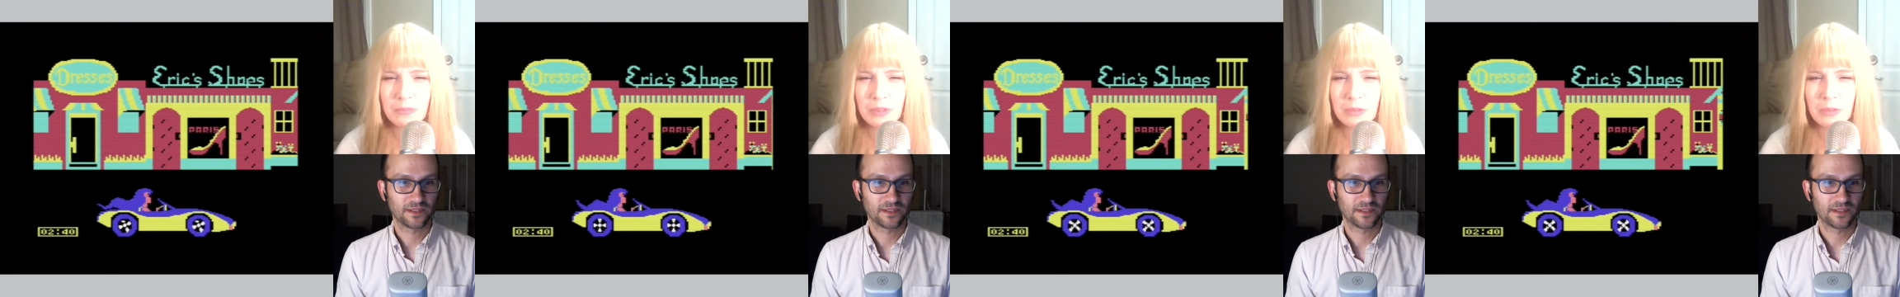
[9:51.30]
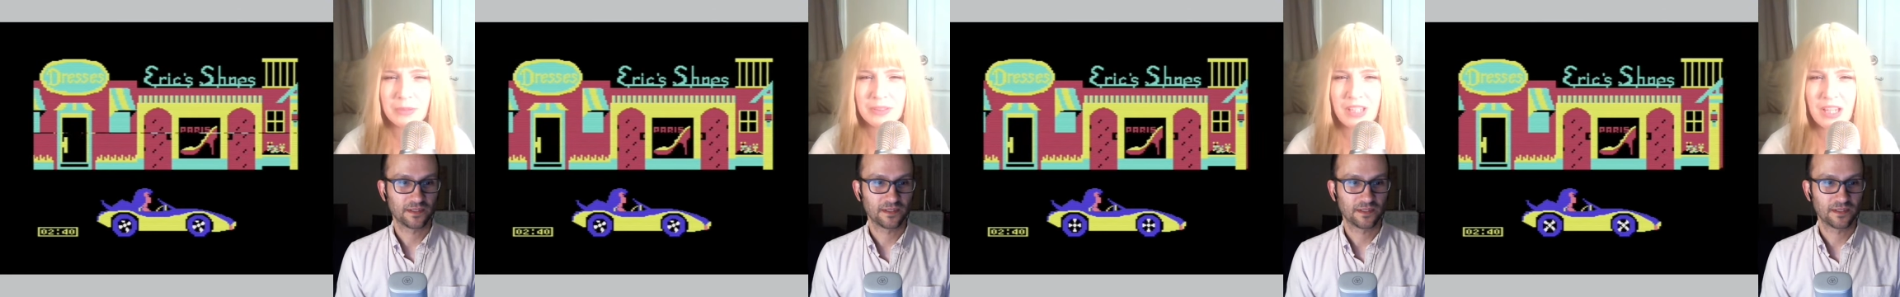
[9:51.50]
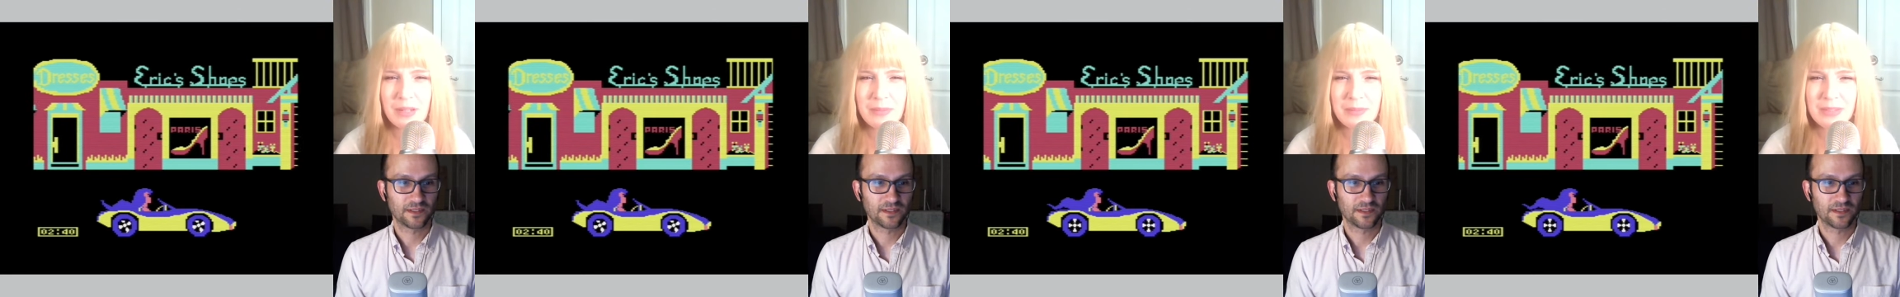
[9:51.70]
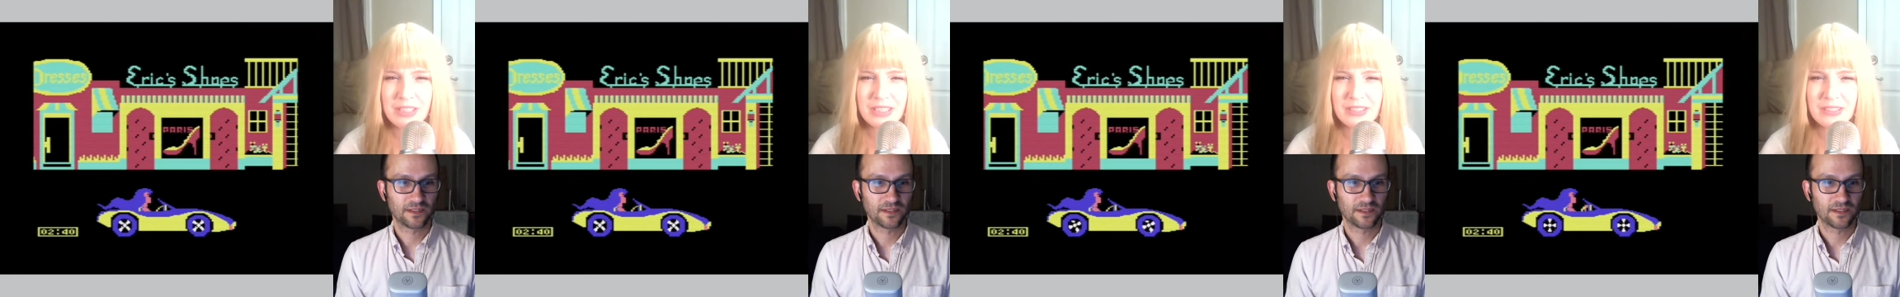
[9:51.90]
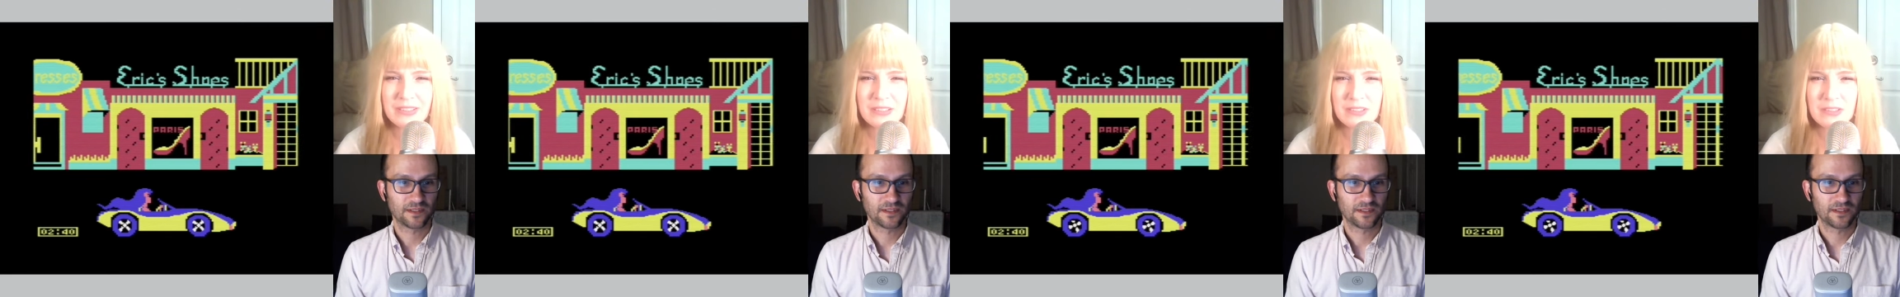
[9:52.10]
Speaker 1: Look what time it
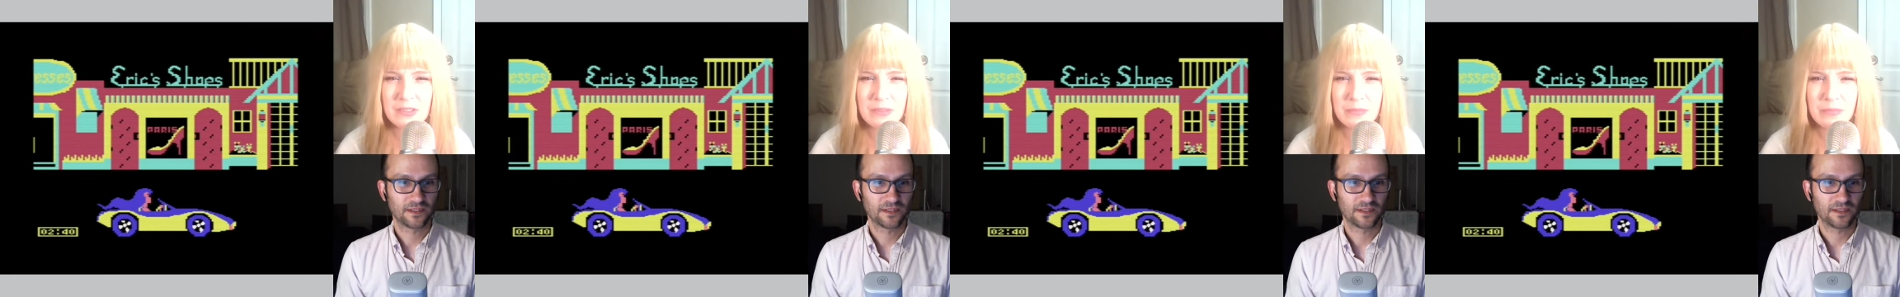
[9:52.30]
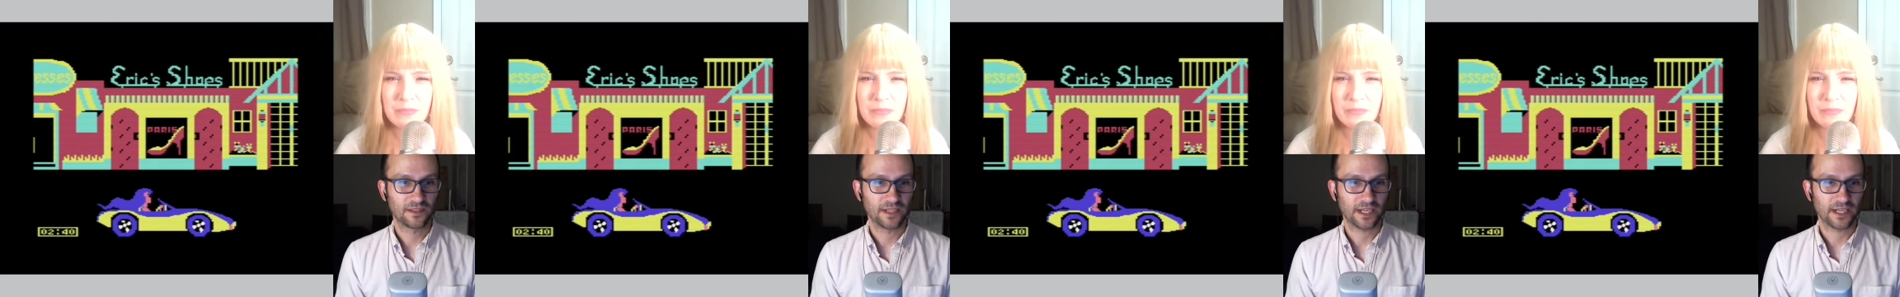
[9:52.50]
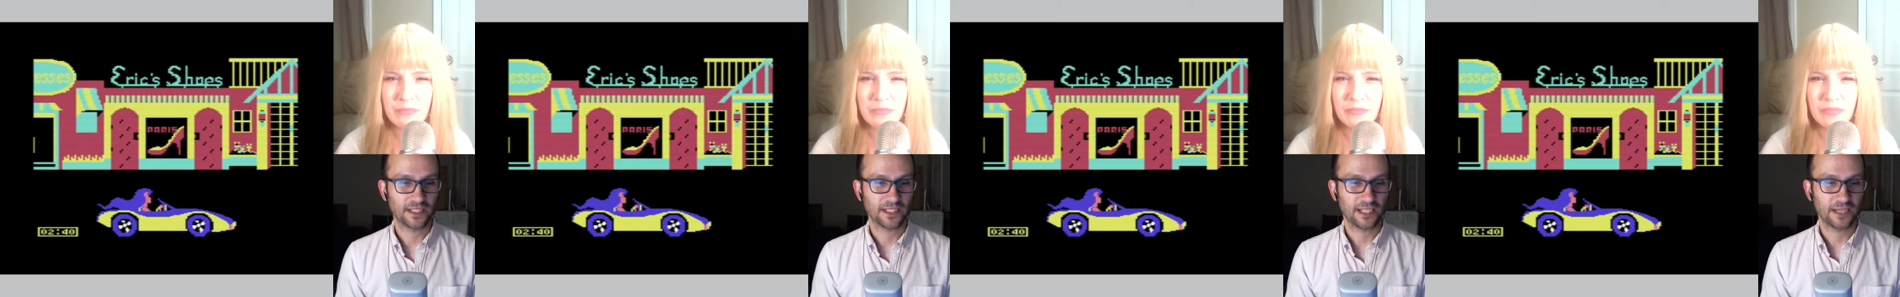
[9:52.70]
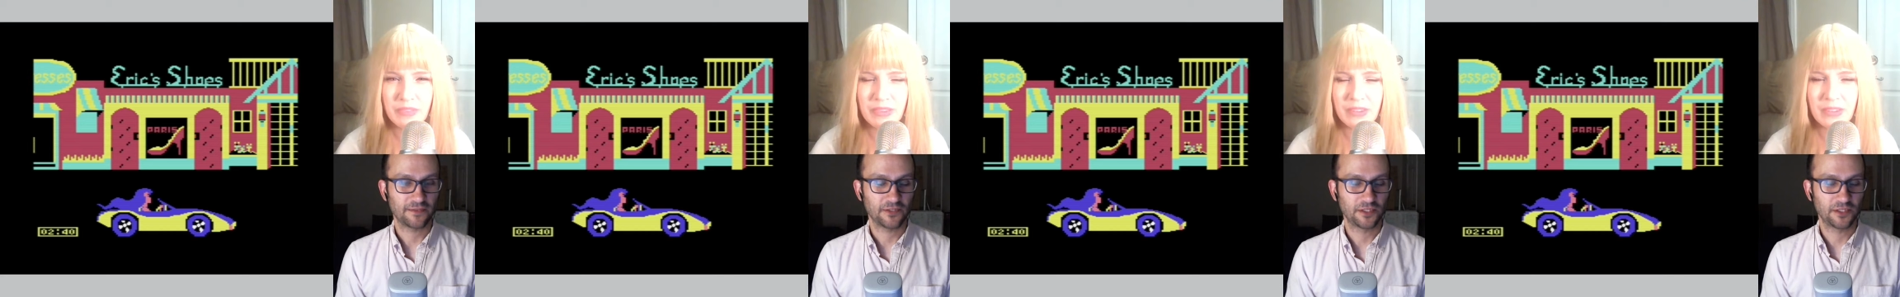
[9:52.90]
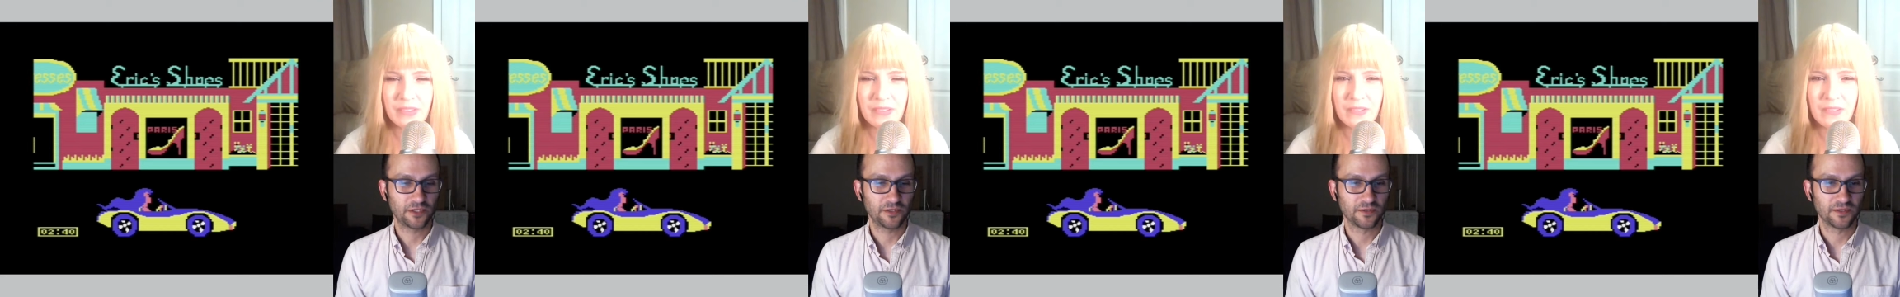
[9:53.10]
is.
Speaker 2: I got
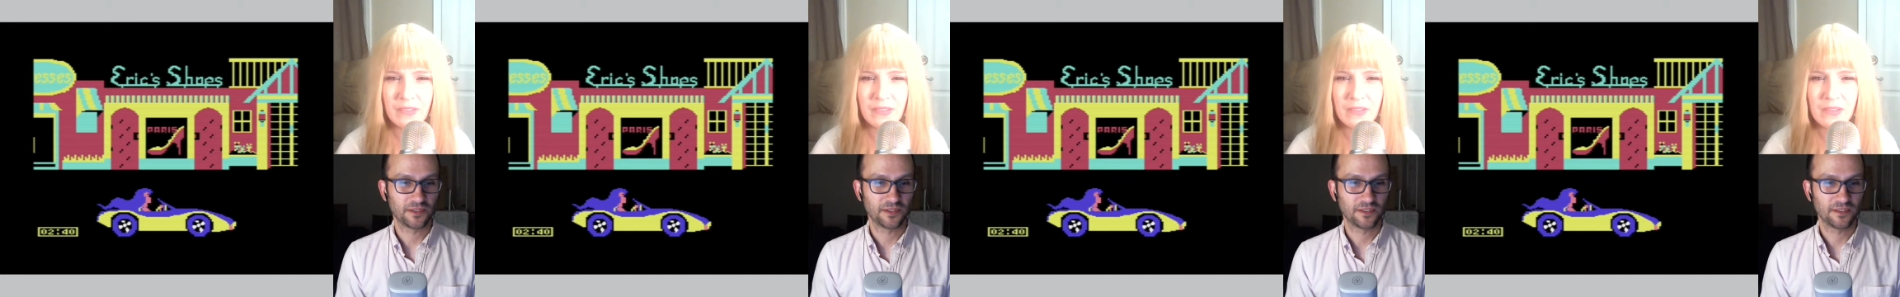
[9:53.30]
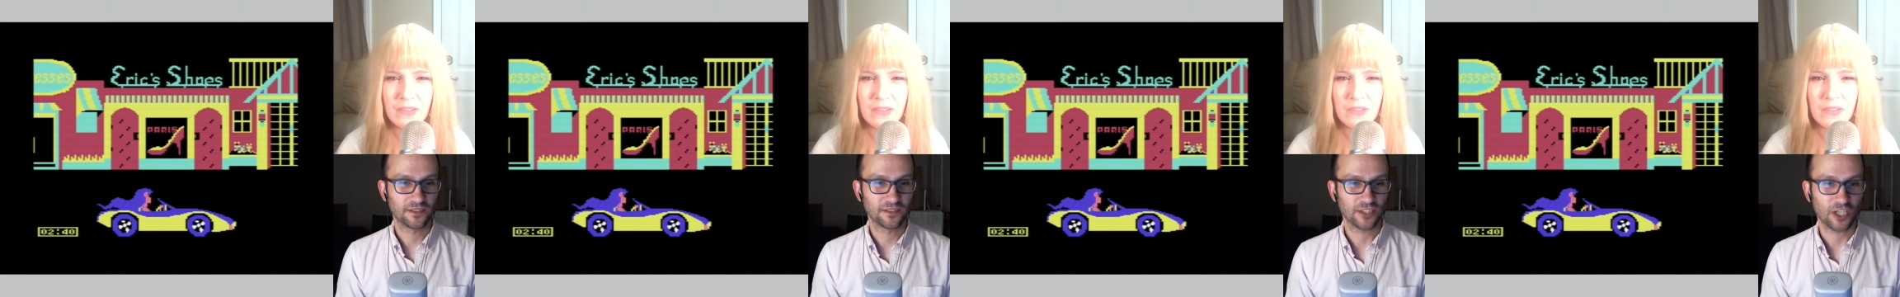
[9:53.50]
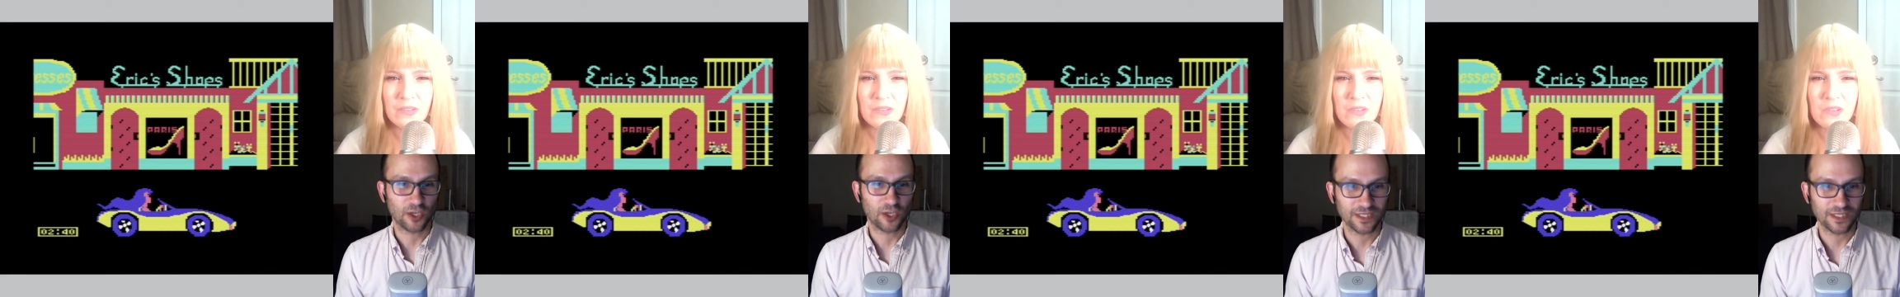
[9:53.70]
time for shoes. There's